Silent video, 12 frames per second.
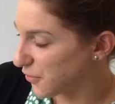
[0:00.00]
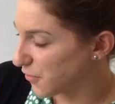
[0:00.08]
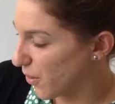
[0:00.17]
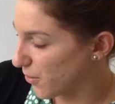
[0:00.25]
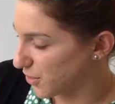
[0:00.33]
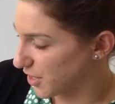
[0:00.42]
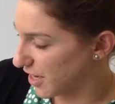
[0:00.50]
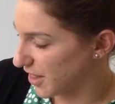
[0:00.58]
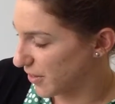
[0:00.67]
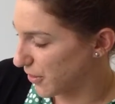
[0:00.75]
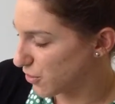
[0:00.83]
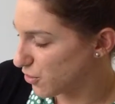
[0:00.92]
is frozen, and
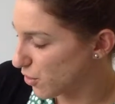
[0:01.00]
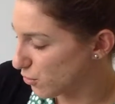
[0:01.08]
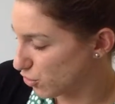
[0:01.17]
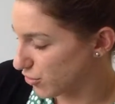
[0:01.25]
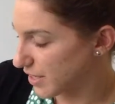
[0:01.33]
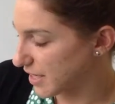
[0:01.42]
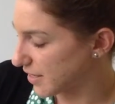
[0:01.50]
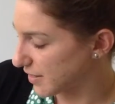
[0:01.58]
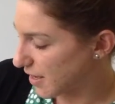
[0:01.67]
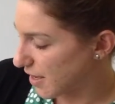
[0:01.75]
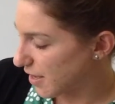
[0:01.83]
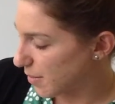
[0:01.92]
there are no trees,
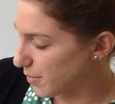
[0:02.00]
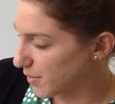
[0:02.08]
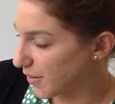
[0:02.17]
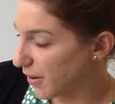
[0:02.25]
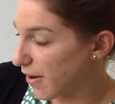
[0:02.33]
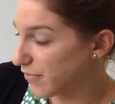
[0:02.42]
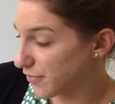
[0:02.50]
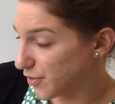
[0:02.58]
but there are a